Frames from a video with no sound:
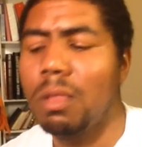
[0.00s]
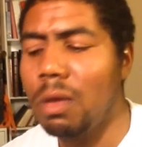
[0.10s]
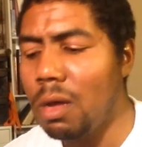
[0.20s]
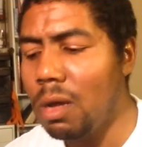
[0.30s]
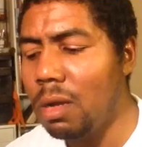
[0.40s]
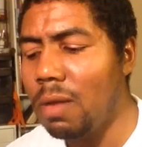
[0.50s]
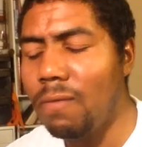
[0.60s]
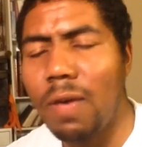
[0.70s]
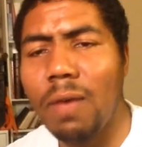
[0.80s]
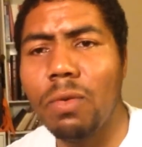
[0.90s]
Good and
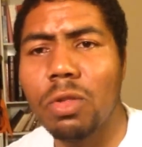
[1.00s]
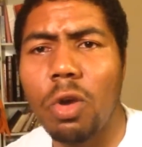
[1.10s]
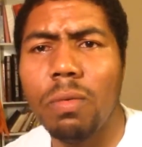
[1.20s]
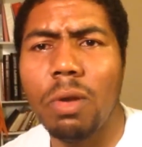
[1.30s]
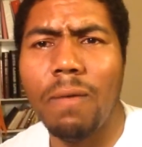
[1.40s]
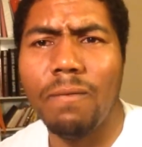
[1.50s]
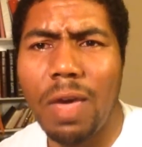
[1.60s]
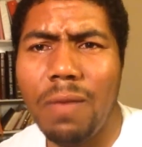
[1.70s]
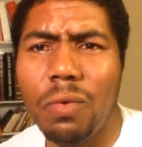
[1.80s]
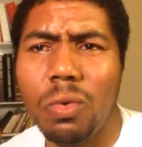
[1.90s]
faithful servant, or
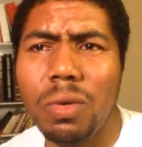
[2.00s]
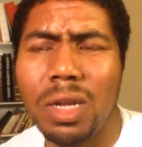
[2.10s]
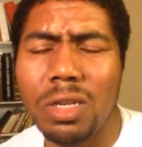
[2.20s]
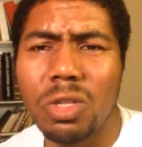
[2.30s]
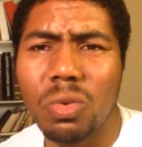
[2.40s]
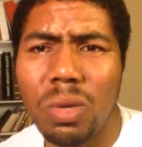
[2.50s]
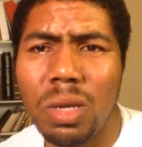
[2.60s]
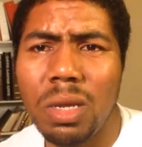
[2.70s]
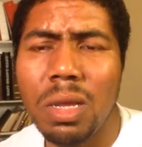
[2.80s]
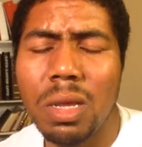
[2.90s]
faithful and
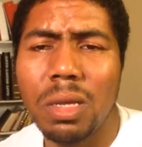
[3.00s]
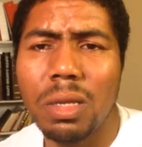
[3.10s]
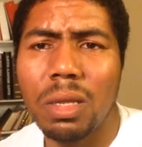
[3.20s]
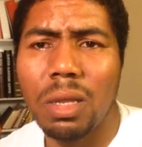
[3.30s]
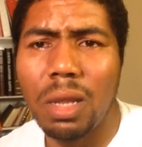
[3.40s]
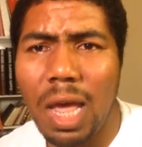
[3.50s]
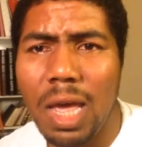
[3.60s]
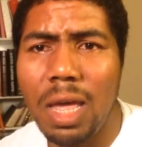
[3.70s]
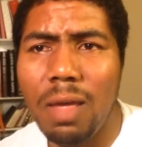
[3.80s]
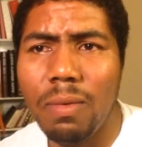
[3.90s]
discreet
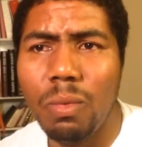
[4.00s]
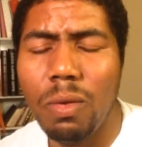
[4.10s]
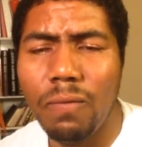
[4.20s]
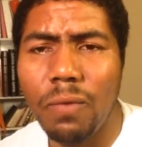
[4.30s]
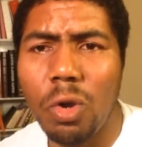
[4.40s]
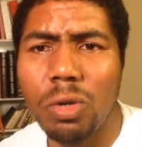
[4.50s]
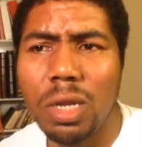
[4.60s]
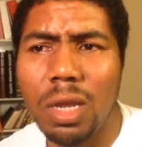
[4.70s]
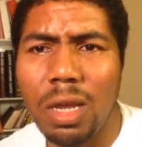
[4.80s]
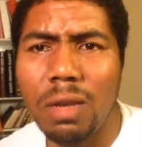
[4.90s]
slave. Referred
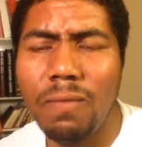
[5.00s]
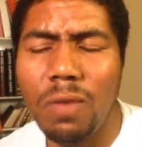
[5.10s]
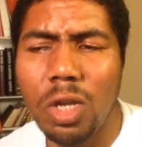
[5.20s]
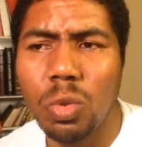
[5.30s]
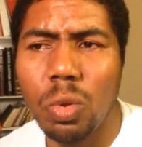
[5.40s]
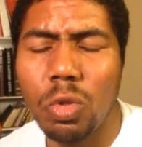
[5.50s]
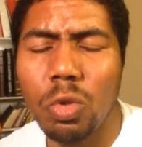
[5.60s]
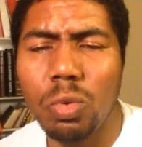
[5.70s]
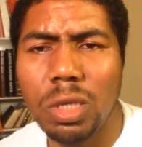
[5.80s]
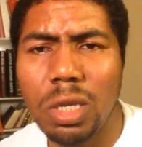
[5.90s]
to individuals
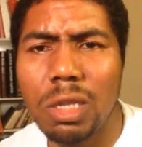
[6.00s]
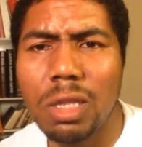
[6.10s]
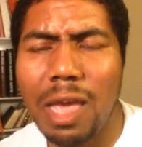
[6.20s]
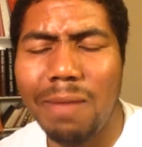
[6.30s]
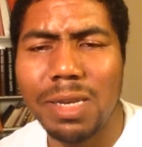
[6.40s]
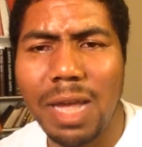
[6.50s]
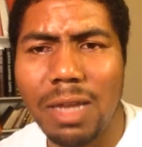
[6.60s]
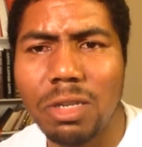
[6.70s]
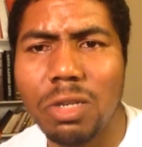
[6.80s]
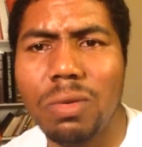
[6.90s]
who Jesus gave the
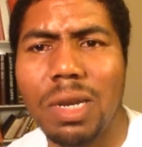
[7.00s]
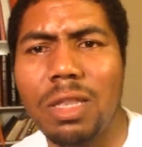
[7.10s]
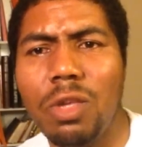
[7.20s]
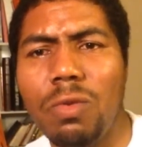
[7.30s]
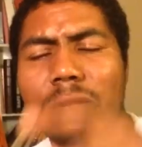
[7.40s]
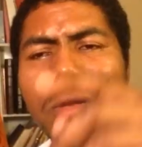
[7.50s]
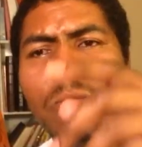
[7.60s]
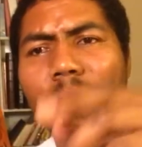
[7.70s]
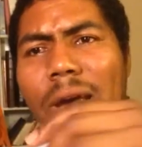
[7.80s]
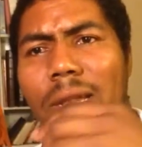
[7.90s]
talents to and they used it
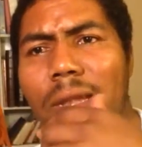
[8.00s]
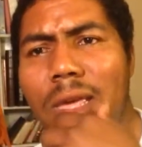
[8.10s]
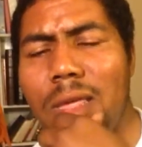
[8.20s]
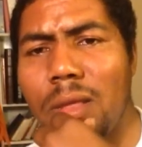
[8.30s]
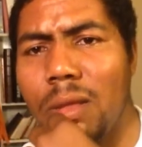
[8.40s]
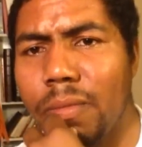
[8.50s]
rightly.